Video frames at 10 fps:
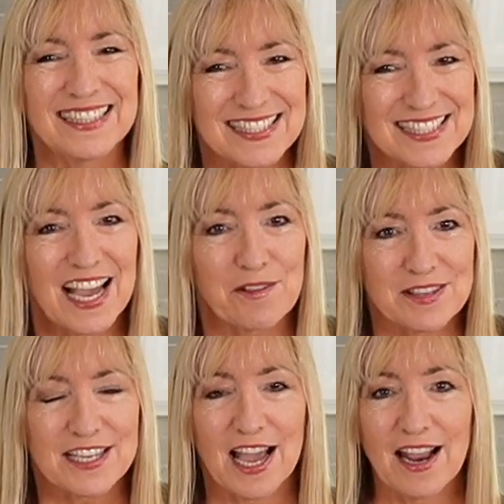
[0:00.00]
That's
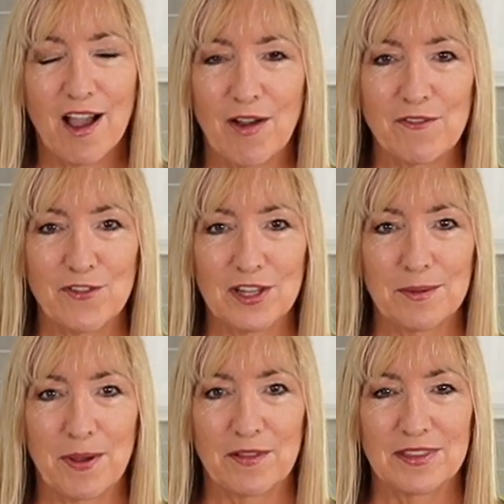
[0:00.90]
kind of how I feel
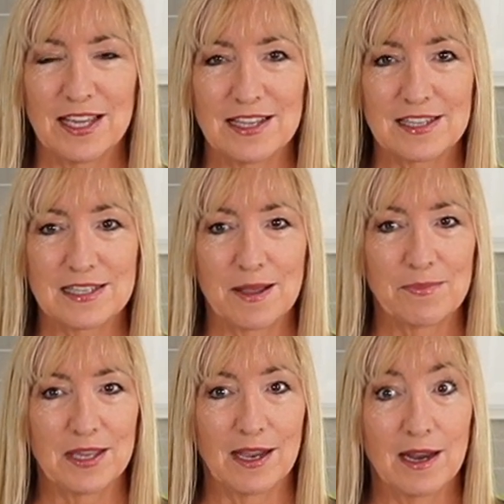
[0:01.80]
about these, because I'm
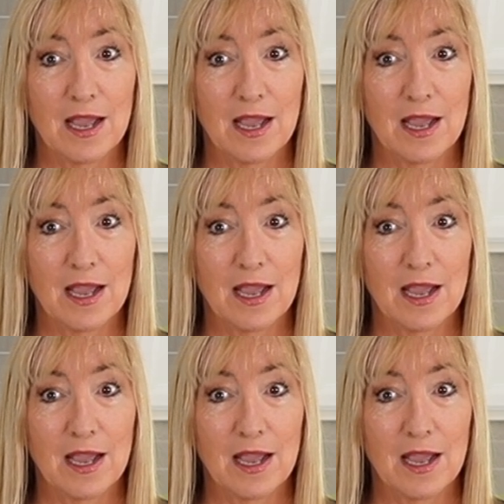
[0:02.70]
thinking,